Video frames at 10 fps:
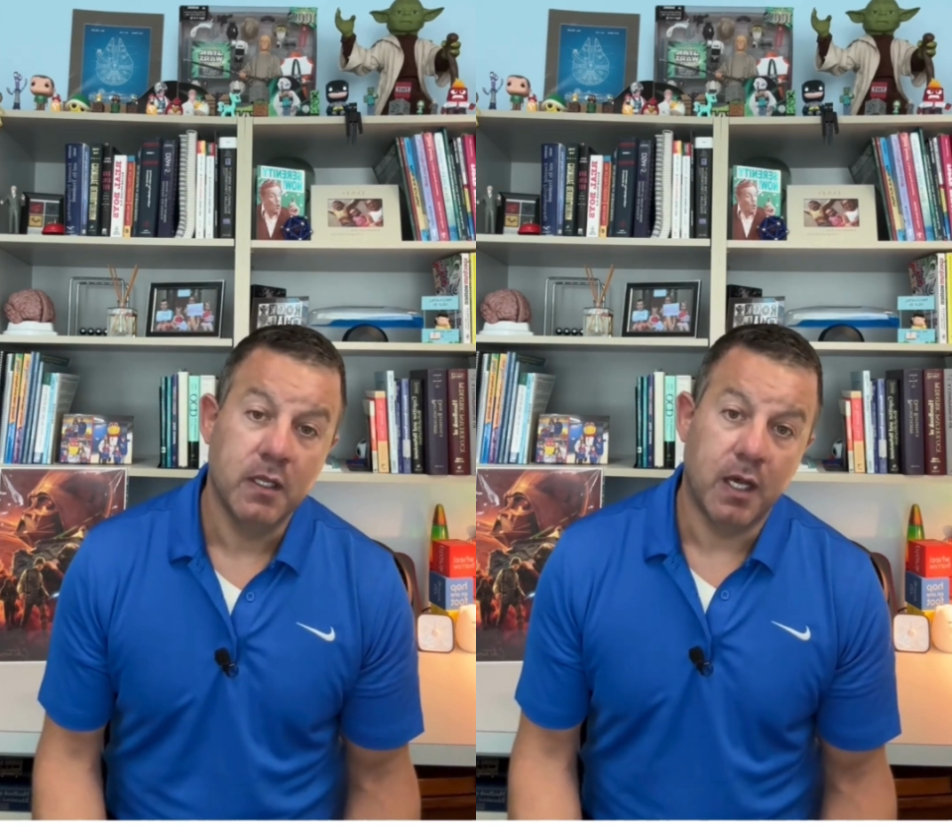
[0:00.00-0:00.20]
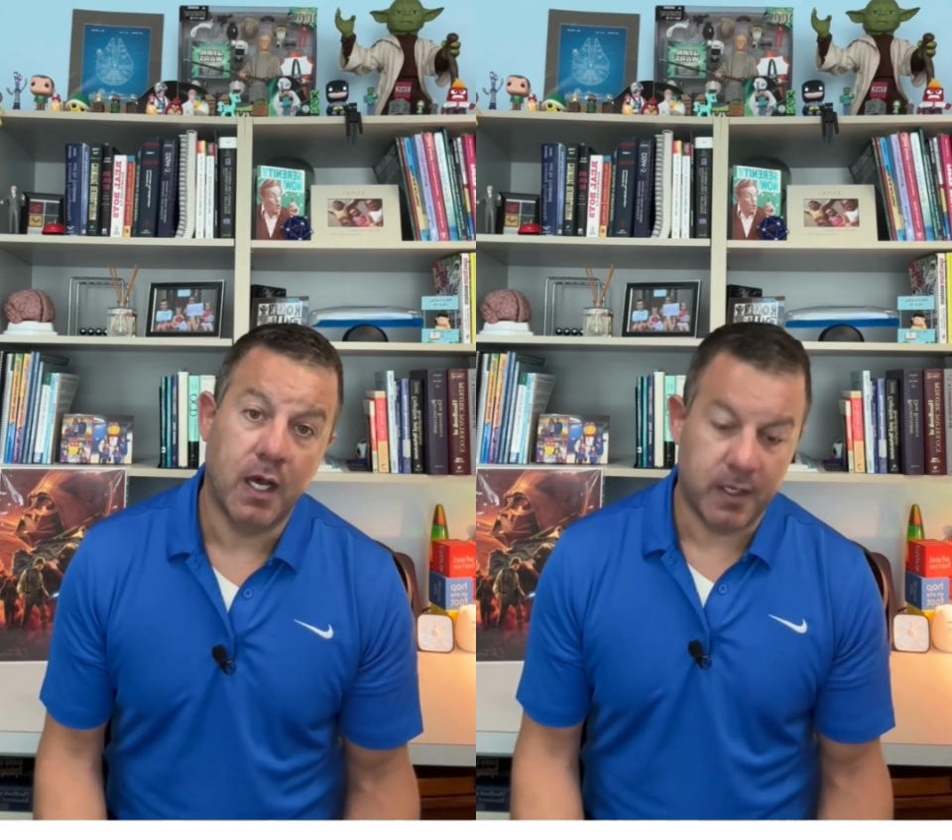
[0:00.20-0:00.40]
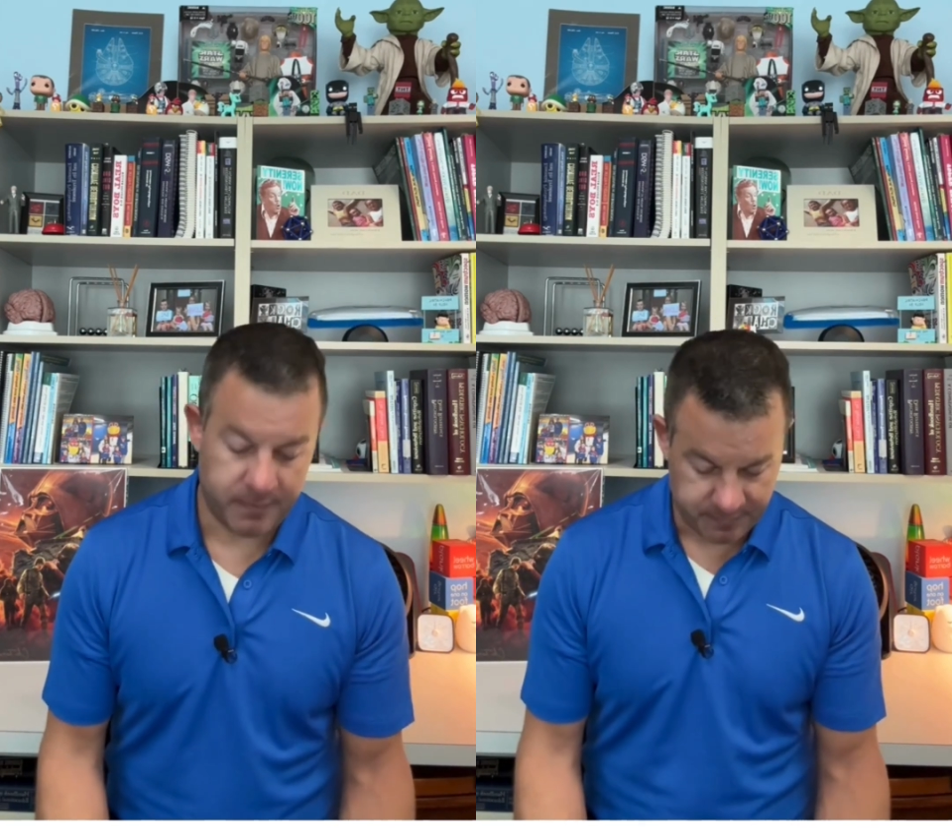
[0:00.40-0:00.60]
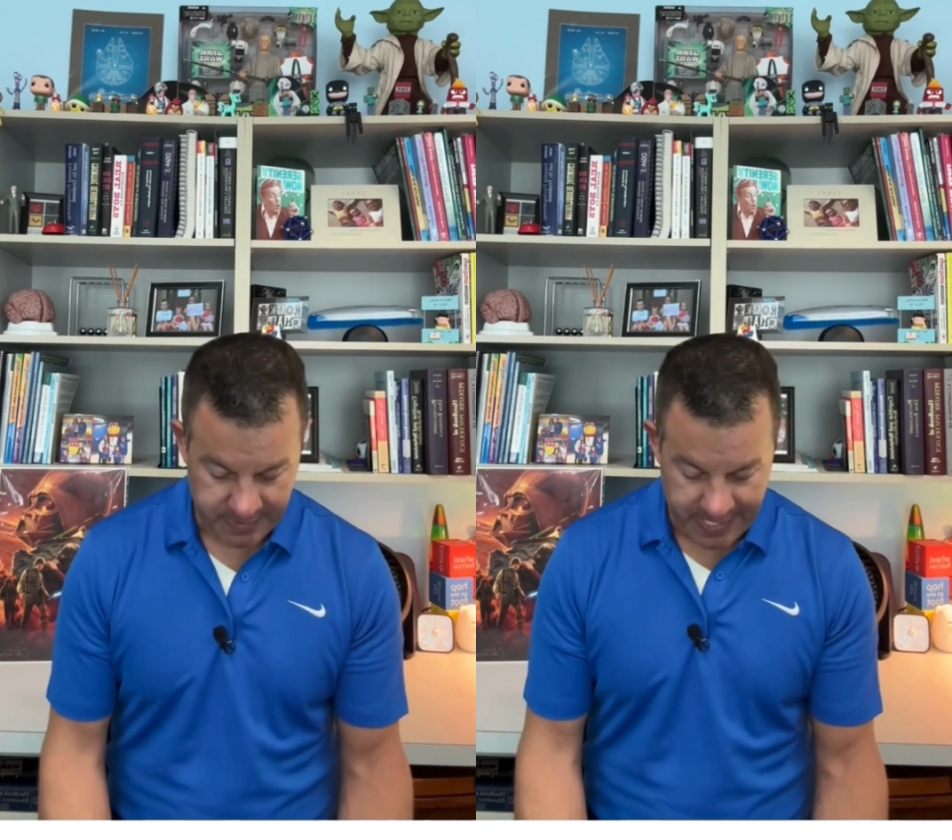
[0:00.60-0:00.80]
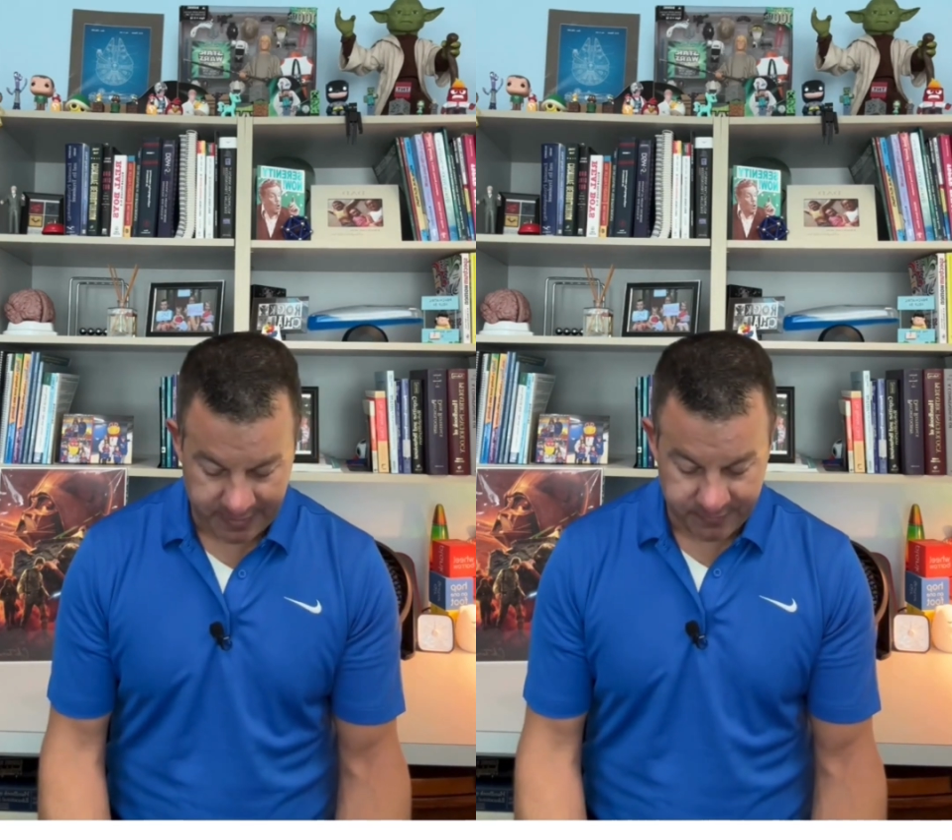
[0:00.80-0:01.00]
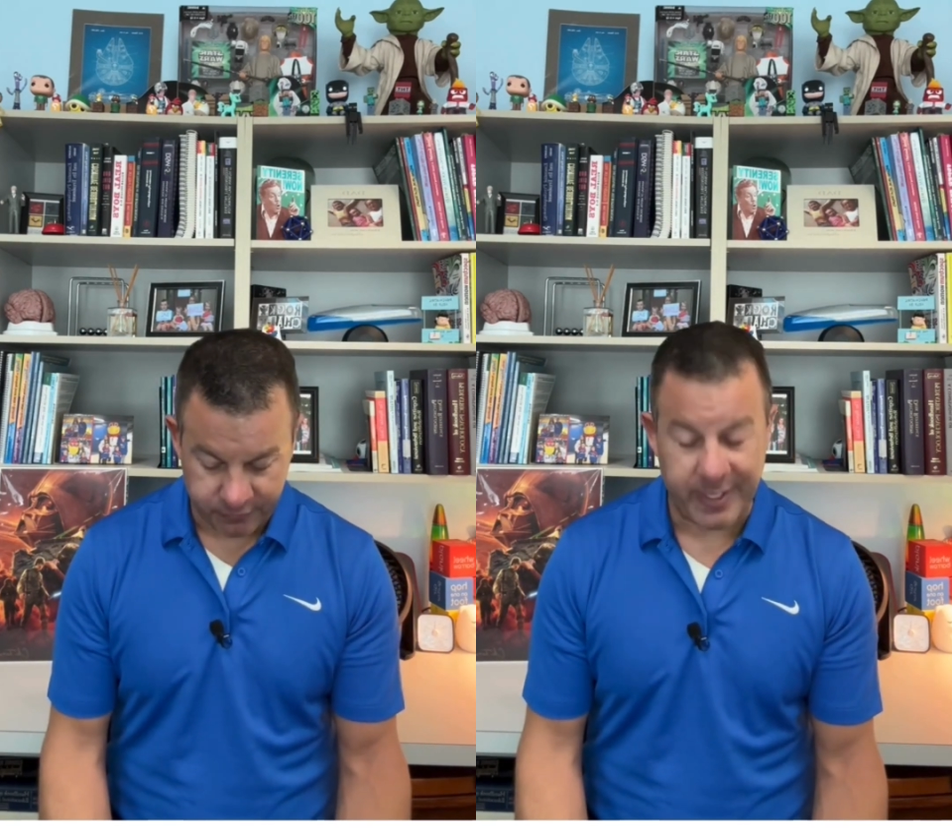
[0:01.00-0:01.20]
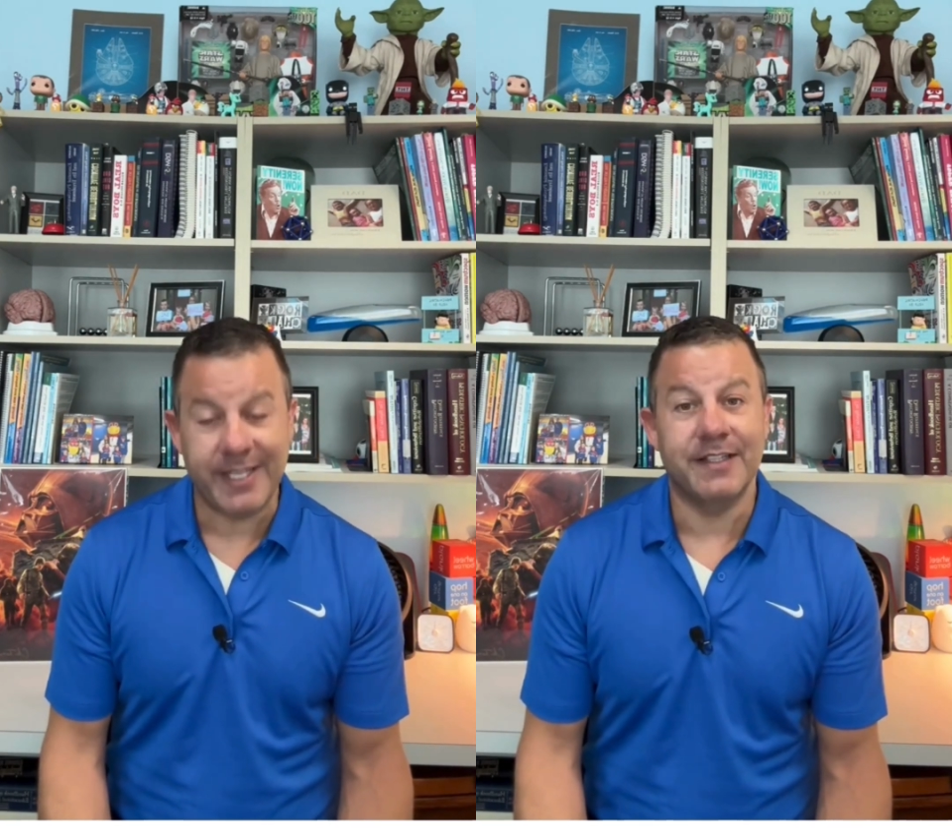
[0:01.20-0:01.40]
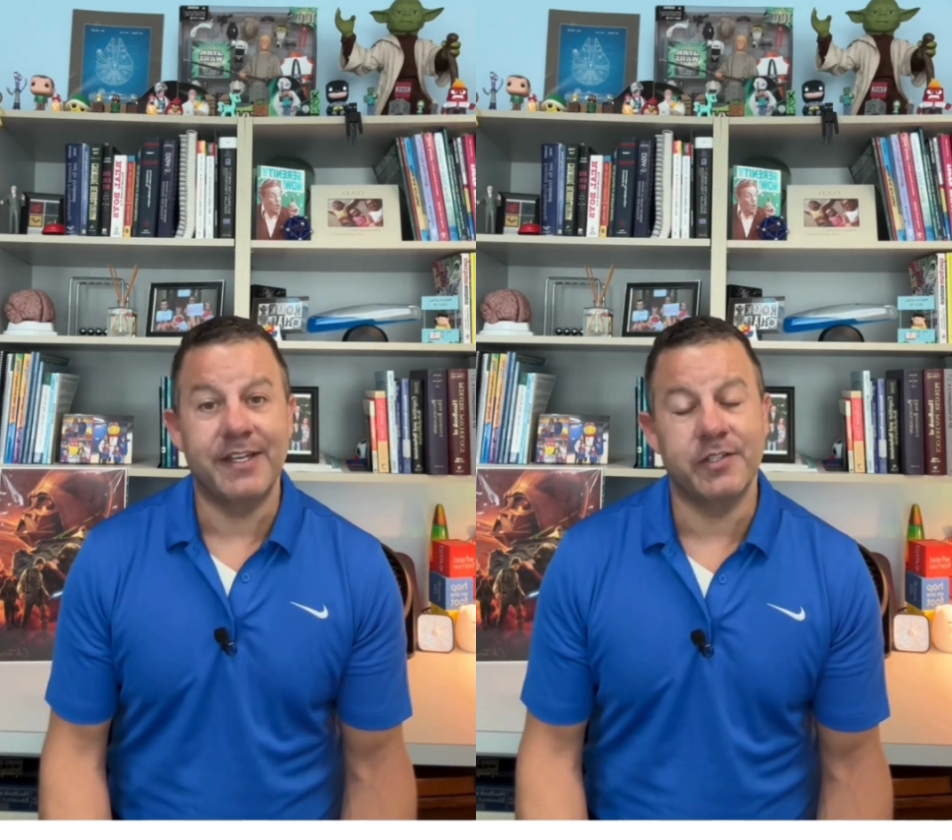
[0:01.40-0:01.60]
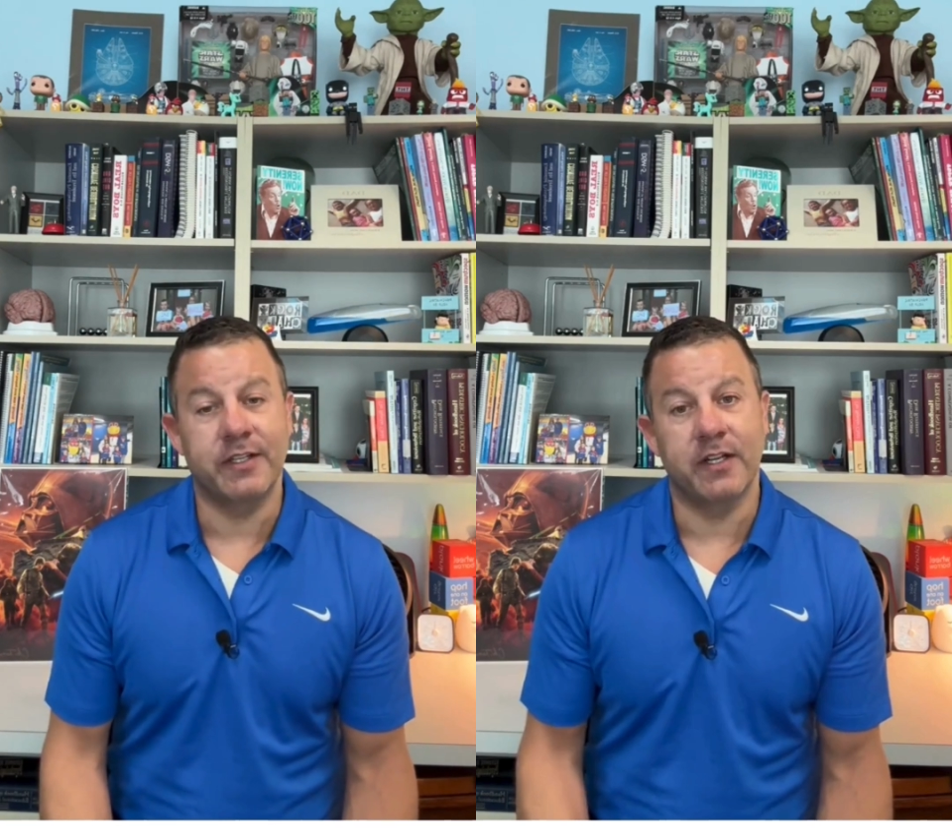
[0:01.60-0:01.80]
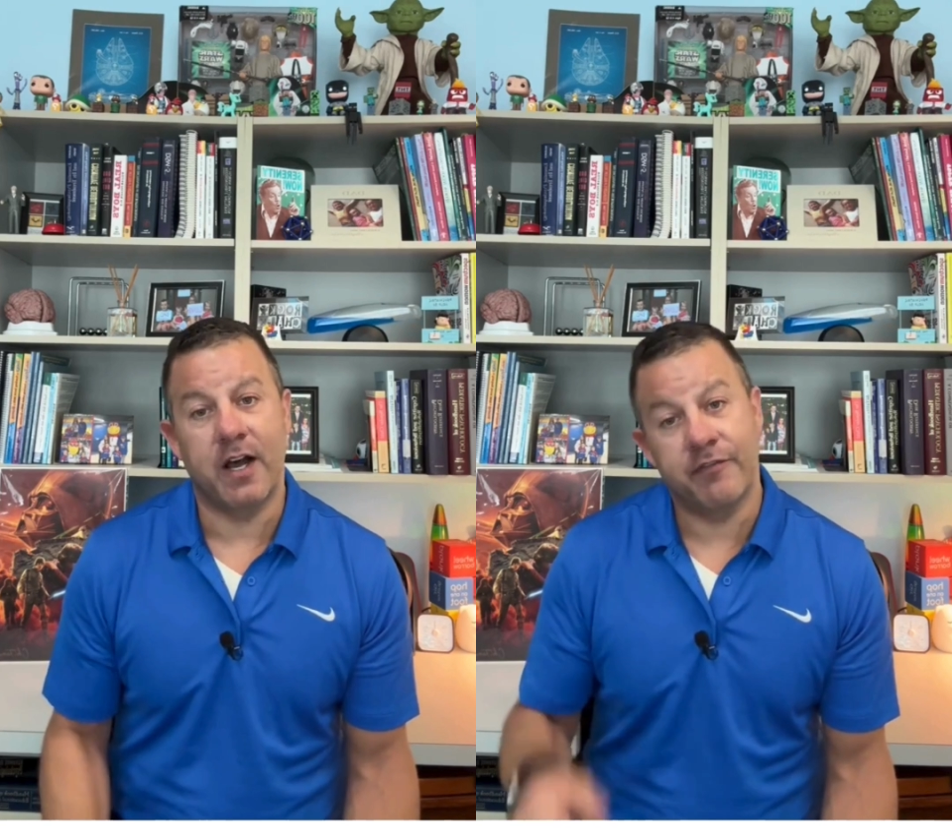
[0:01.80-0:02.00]
And dysregulation
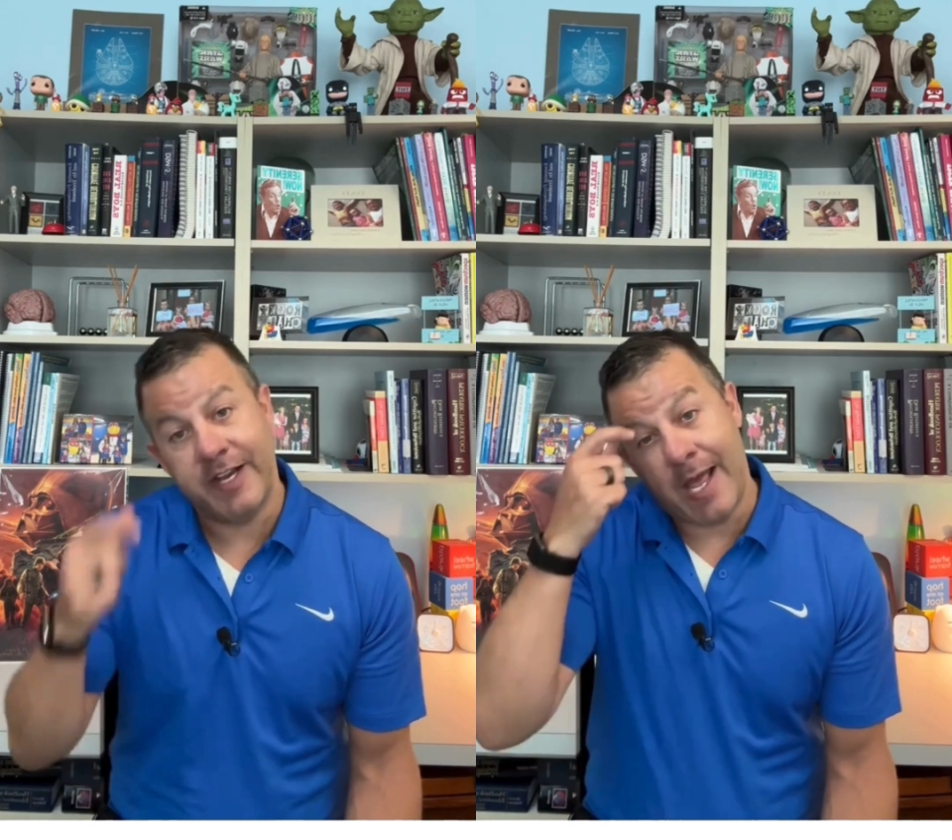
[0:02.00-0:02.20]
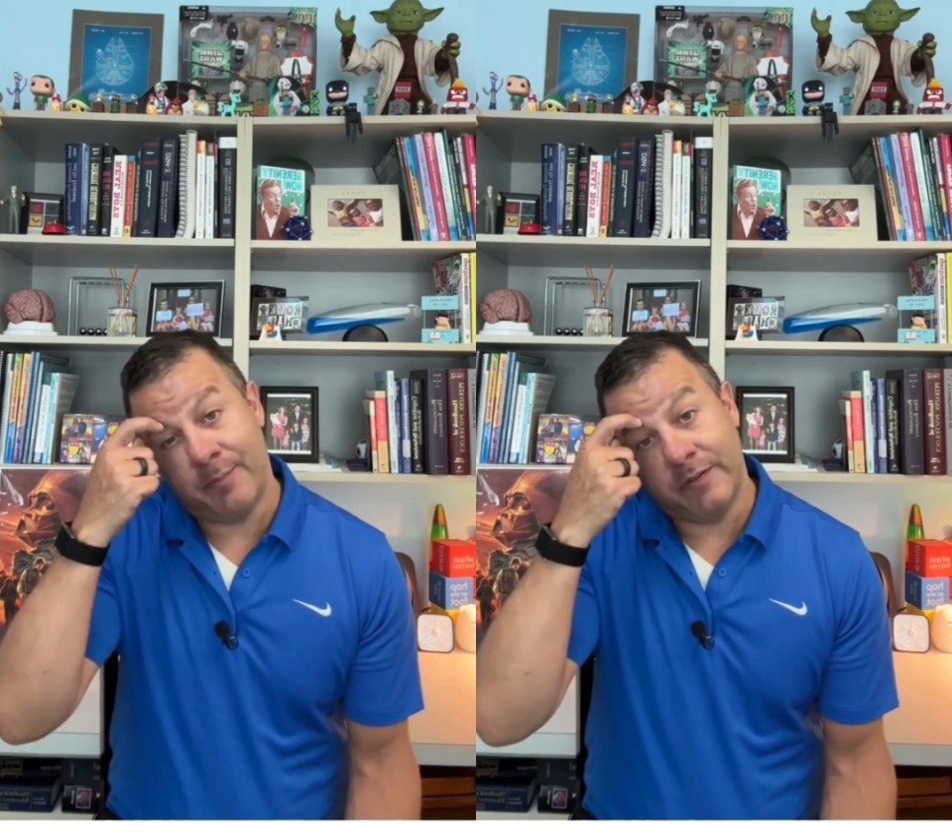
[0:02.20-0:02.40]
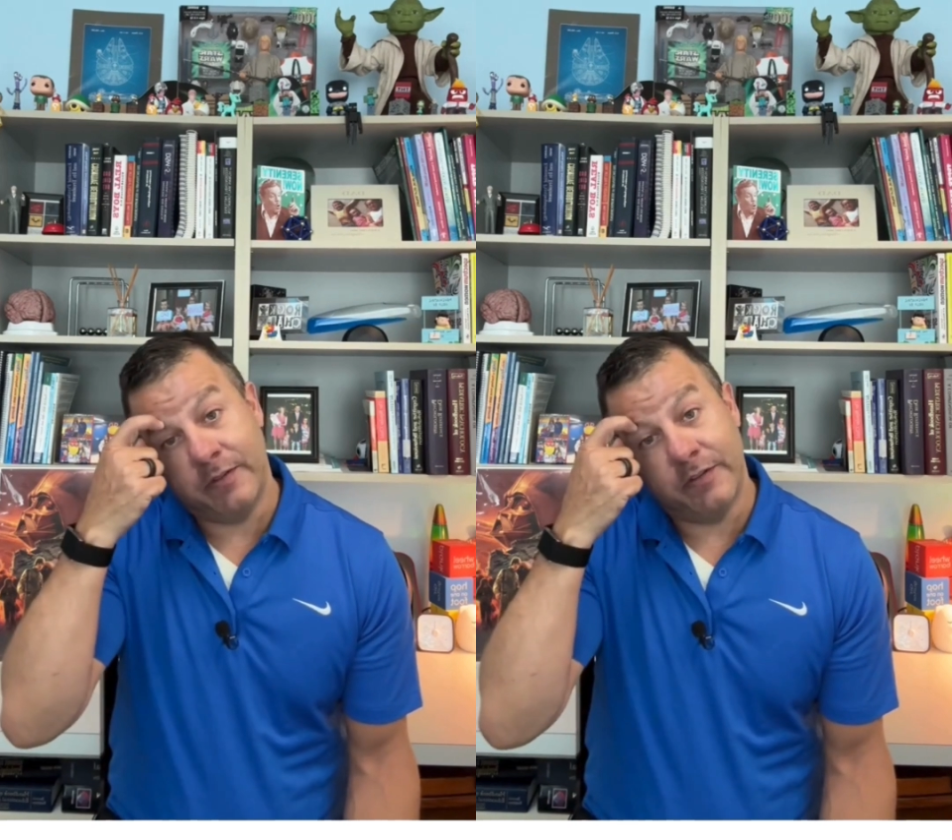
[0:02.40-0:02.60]
can often happen too,